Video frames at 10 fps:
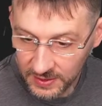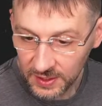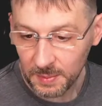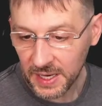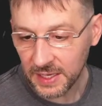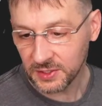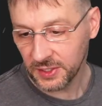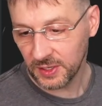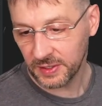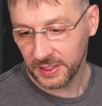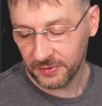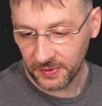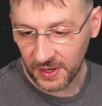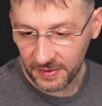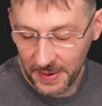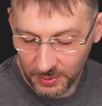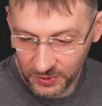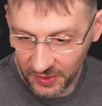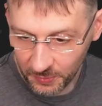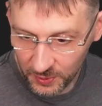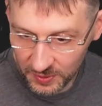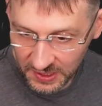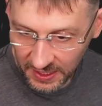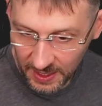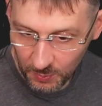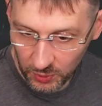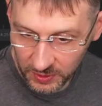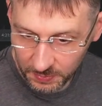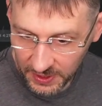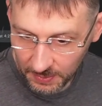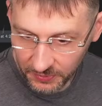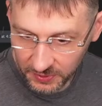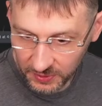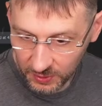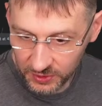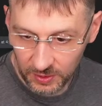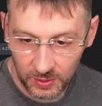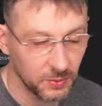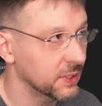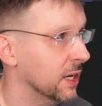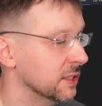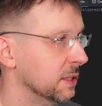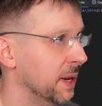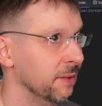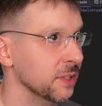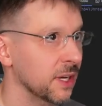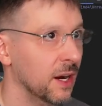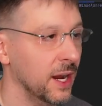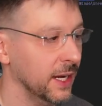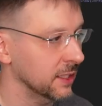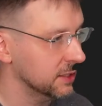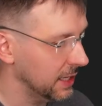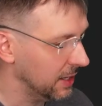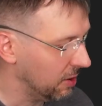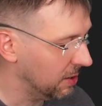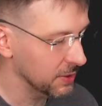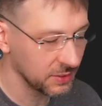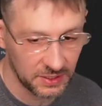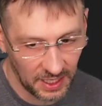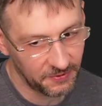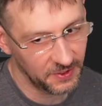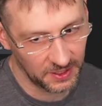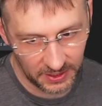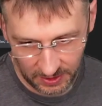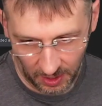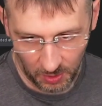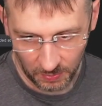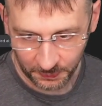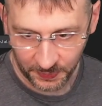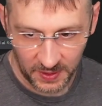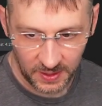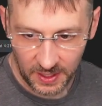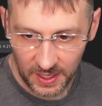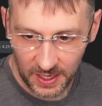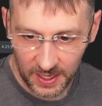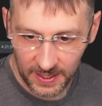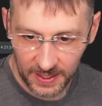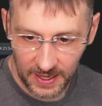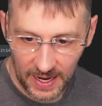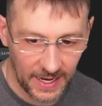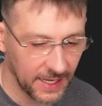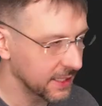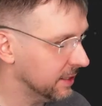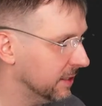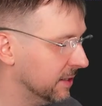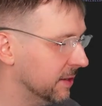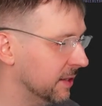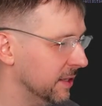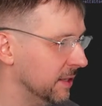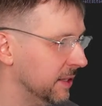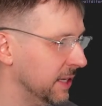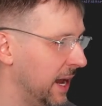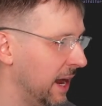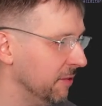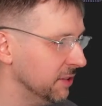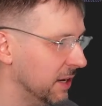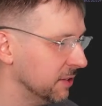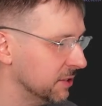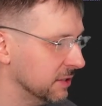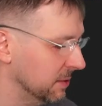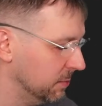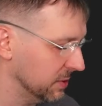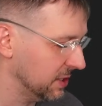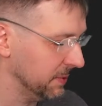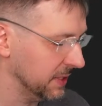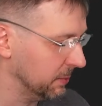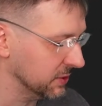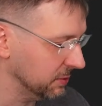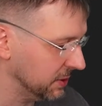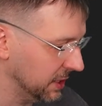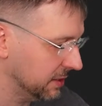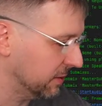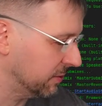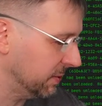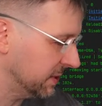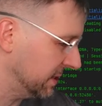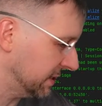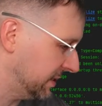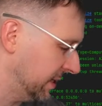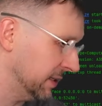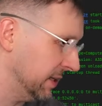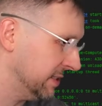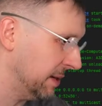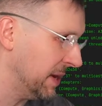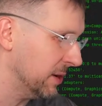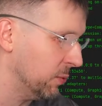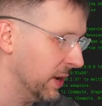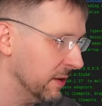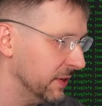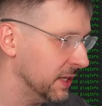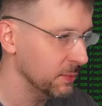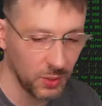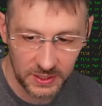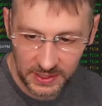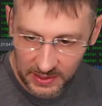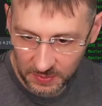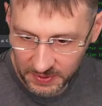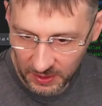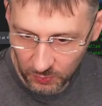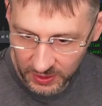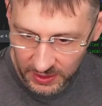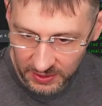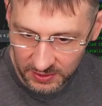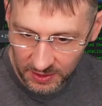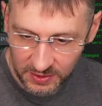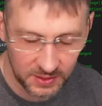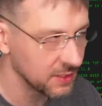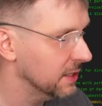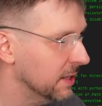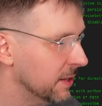Someone asked here if Microsoft approves the game, will you be able to use your own custom avatar? I could say almost definitely no. I the avatar system was something that was unique to the 360, and unless I'm not aware of it anymore, it's not something that really exists